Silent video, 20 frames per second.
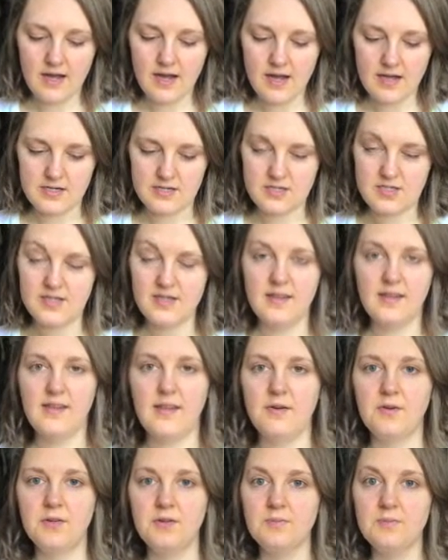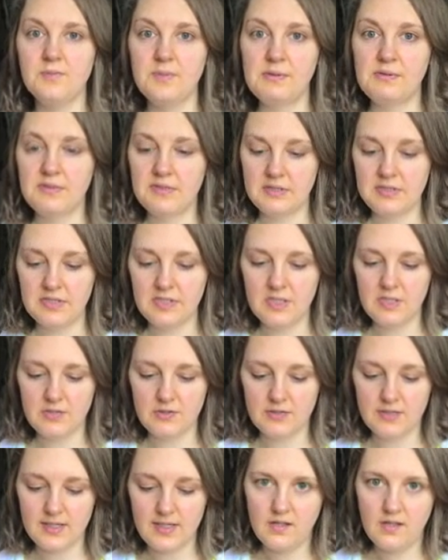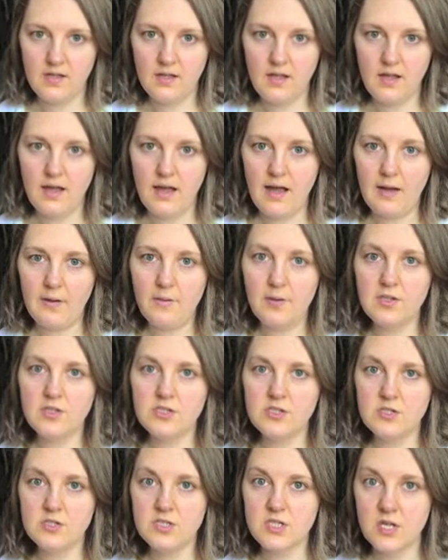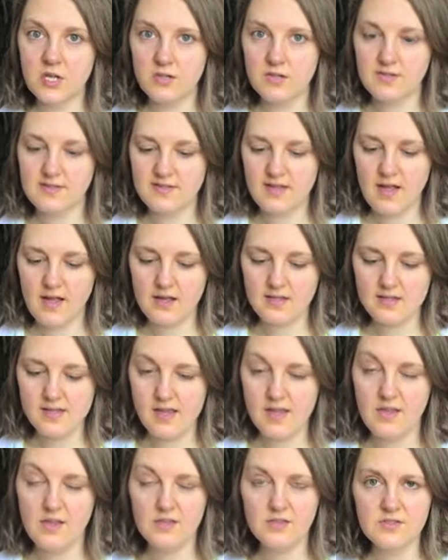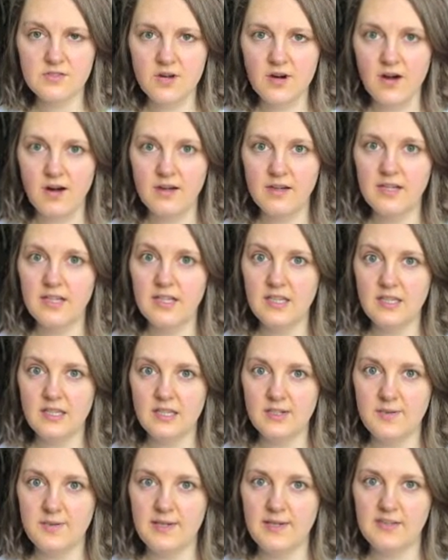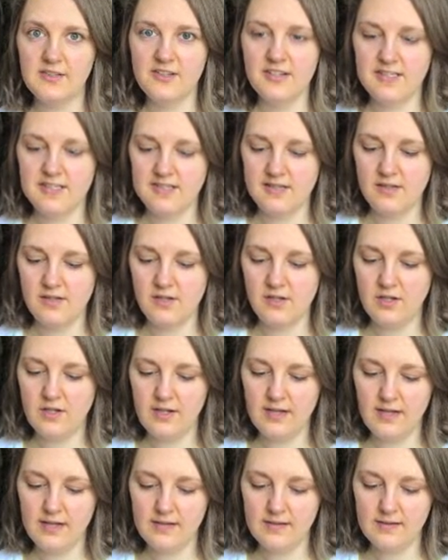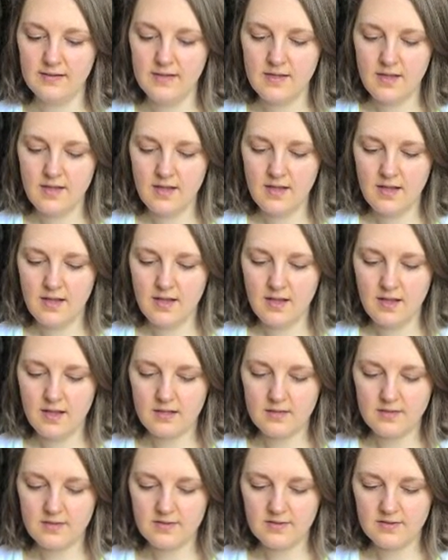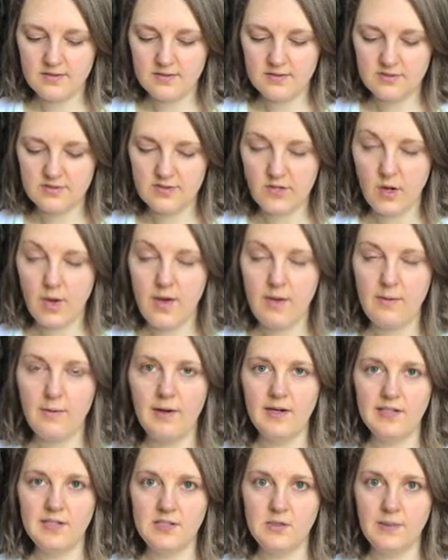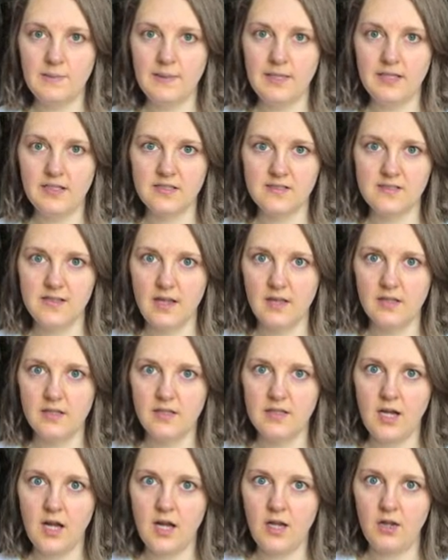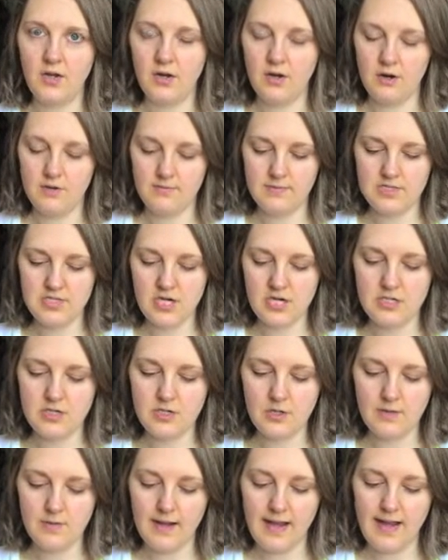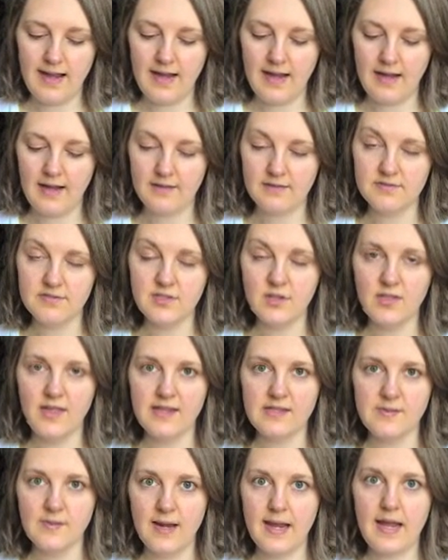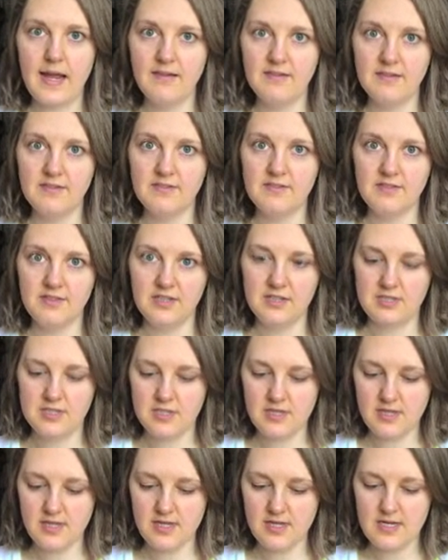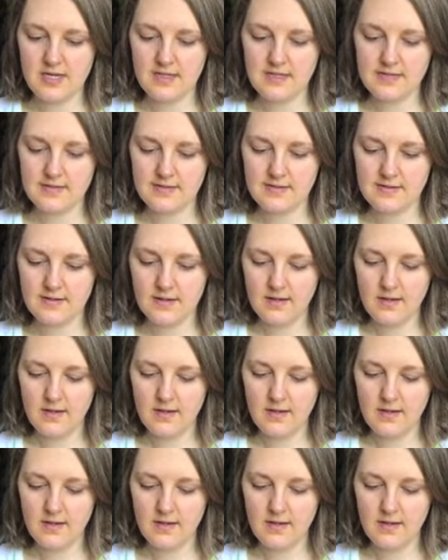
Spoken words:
I just think that would be really cute. I want to do toe socks, and those are already a little bit crazy looking, so I want to do them in a solid color, which I don't have, so that's why I haven't finished these,